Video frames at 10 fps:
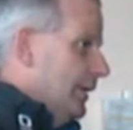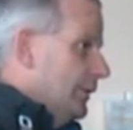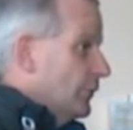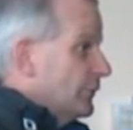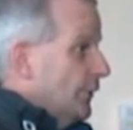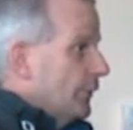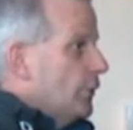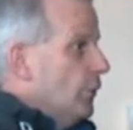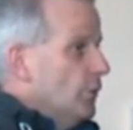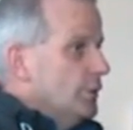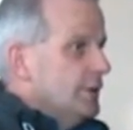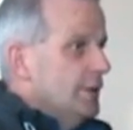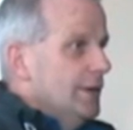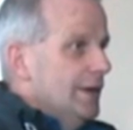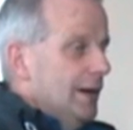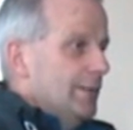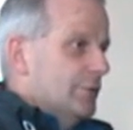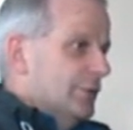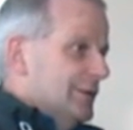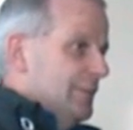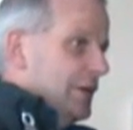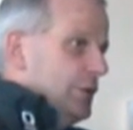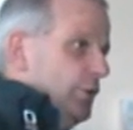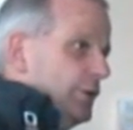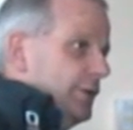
Now it's another code, I'm not going to say what code